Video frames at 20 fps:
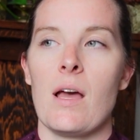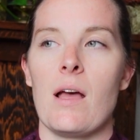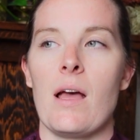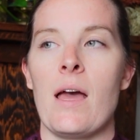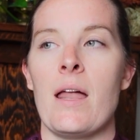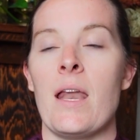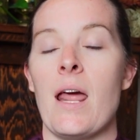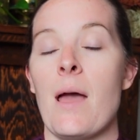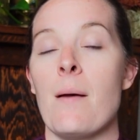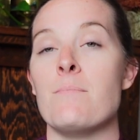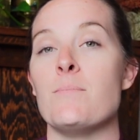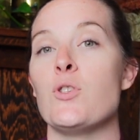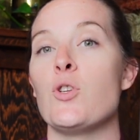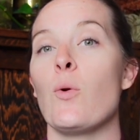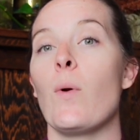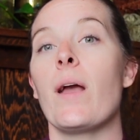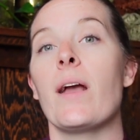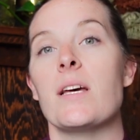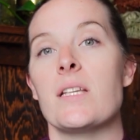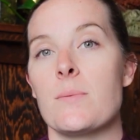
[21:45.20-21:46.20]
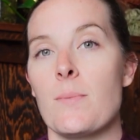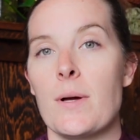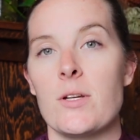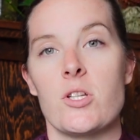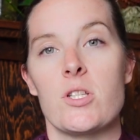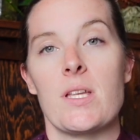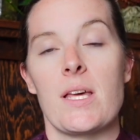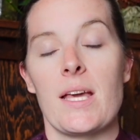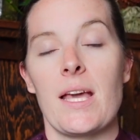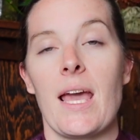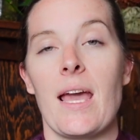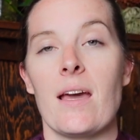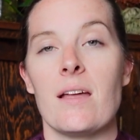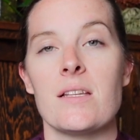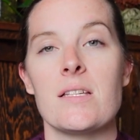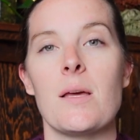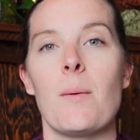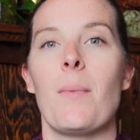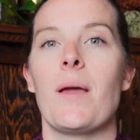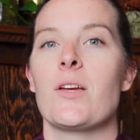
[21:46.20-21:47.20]
and am doing as much as I can
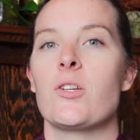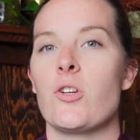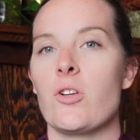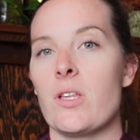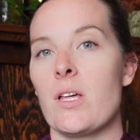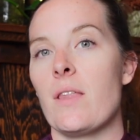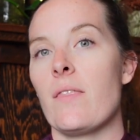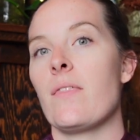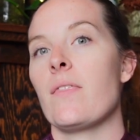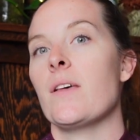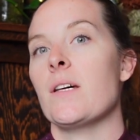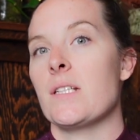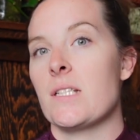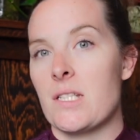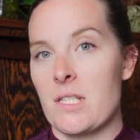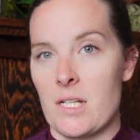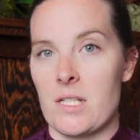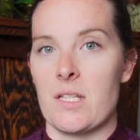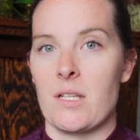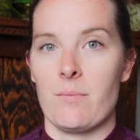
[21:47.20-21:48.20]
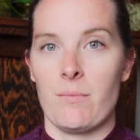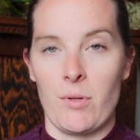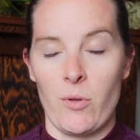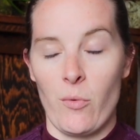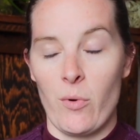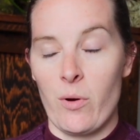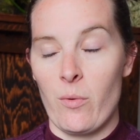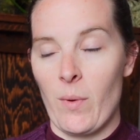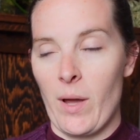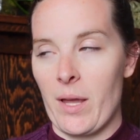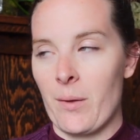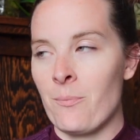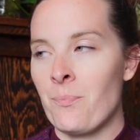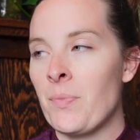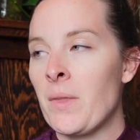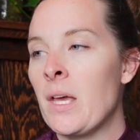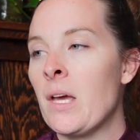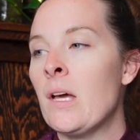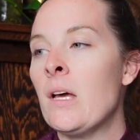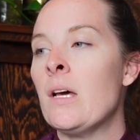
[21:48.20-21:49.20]
to make sure that this doesn't blow away.
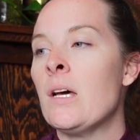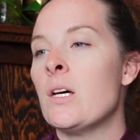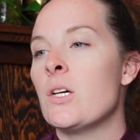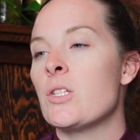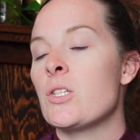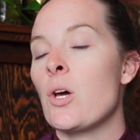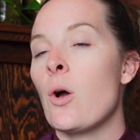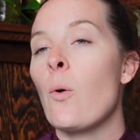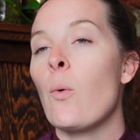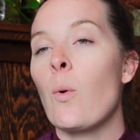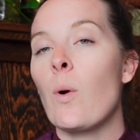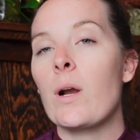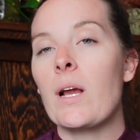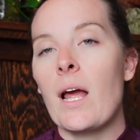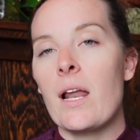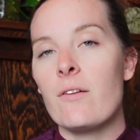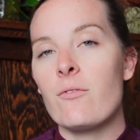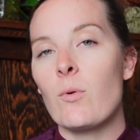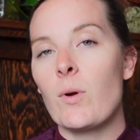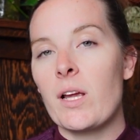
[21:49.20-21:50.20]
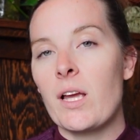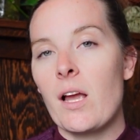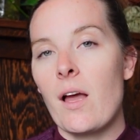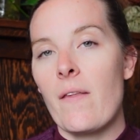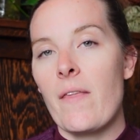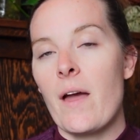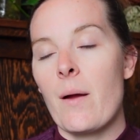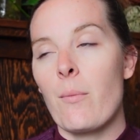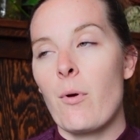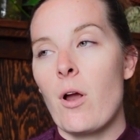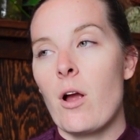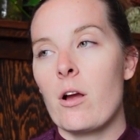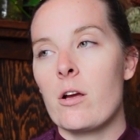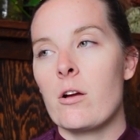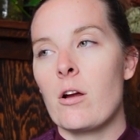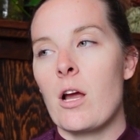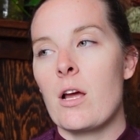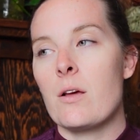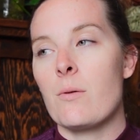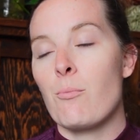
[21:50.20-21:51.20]
So we're kind of working on that
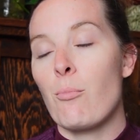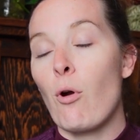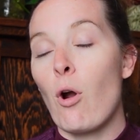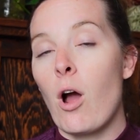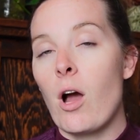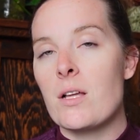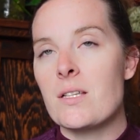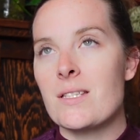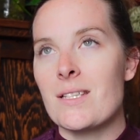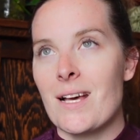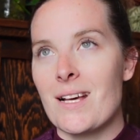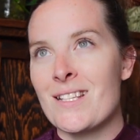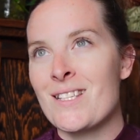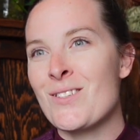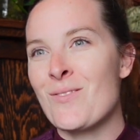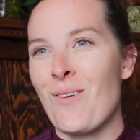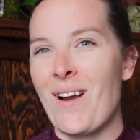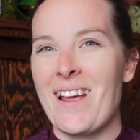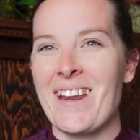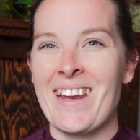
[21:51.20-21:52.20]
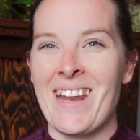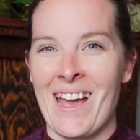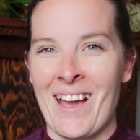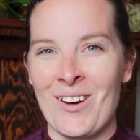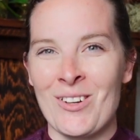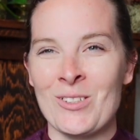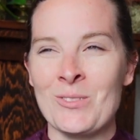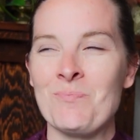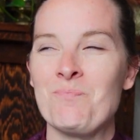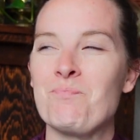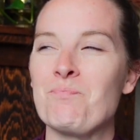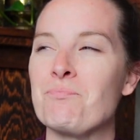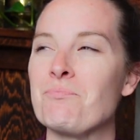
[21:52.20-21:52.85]
process right now.